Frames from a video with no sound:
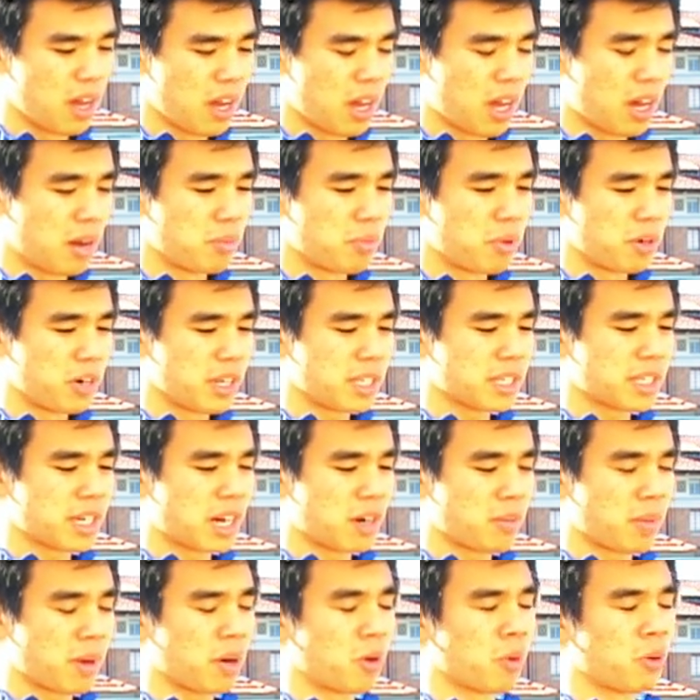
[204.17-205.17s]
I'm pretty
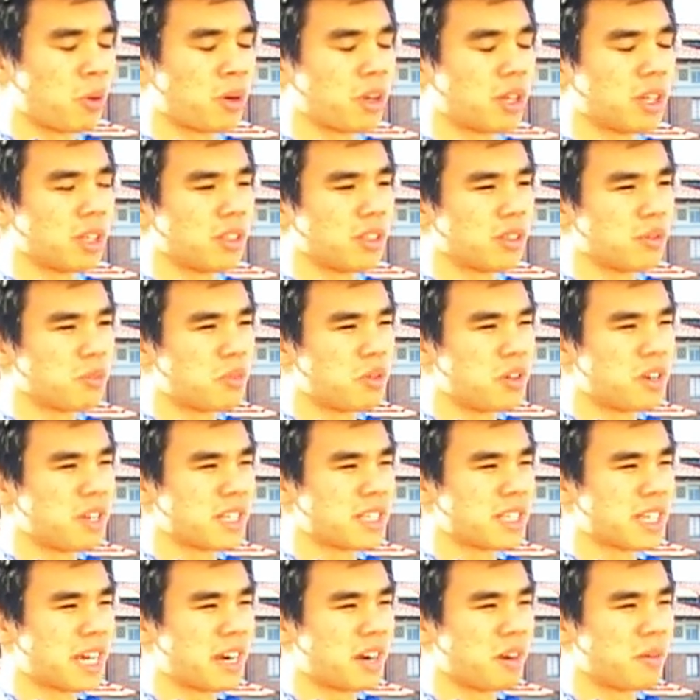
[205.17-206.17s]
excited about Oregon. Pretty
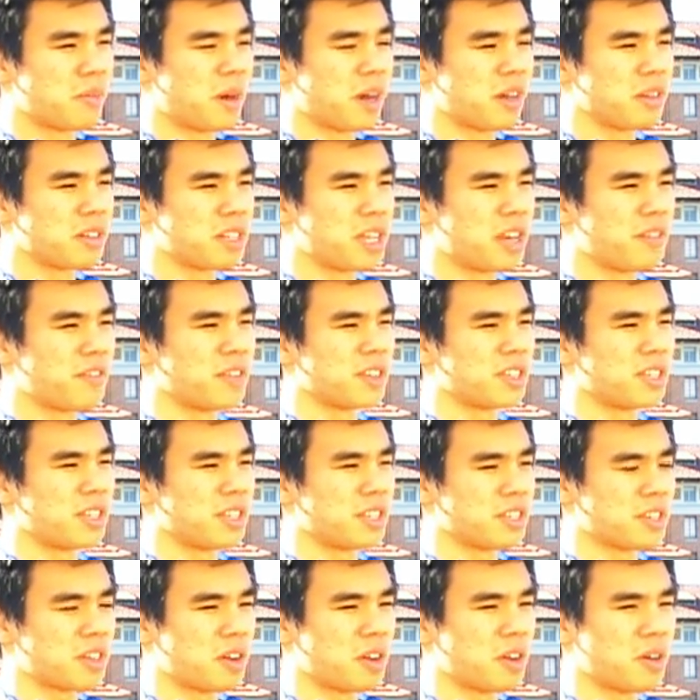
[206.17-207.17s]
excited about San
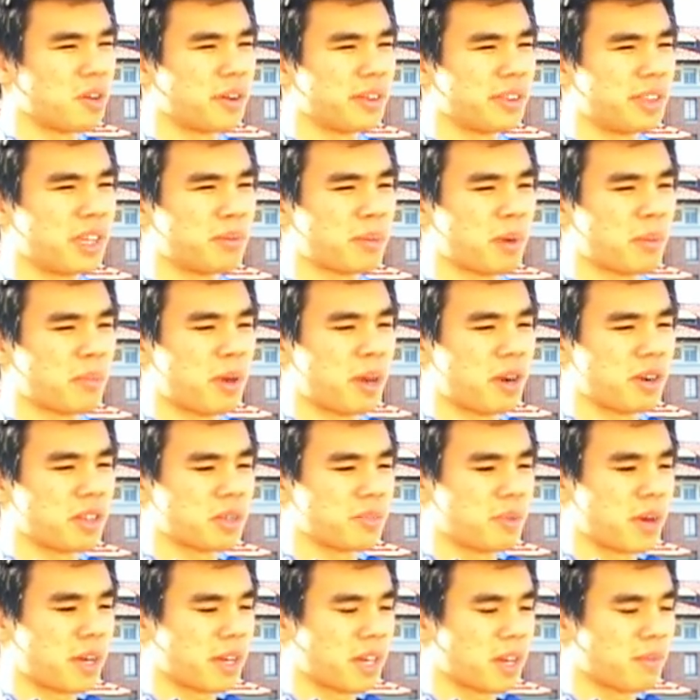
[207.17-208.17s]
Francisco. I think my
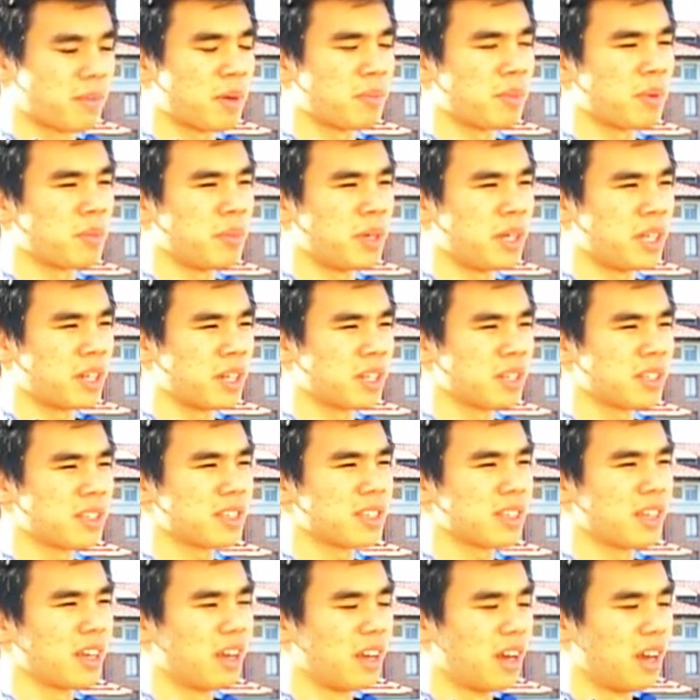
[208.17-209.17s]
parents might come up and meet
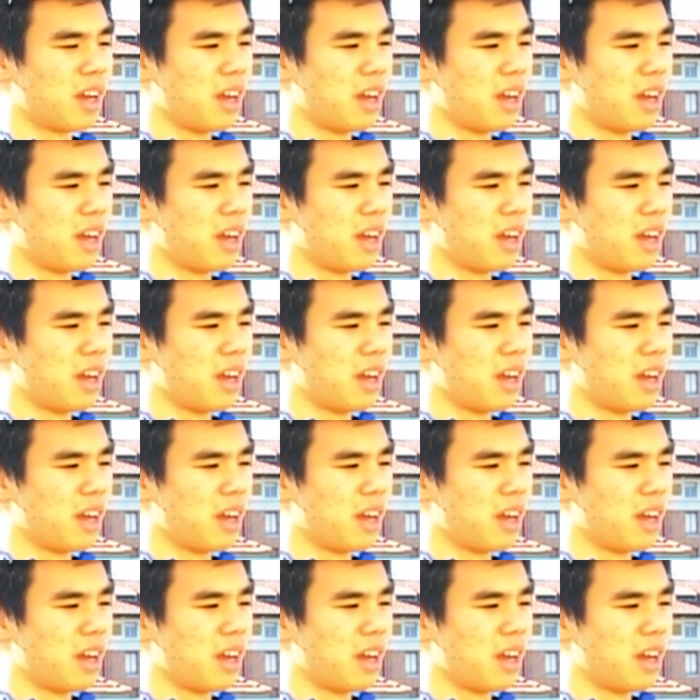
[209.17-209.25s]
us.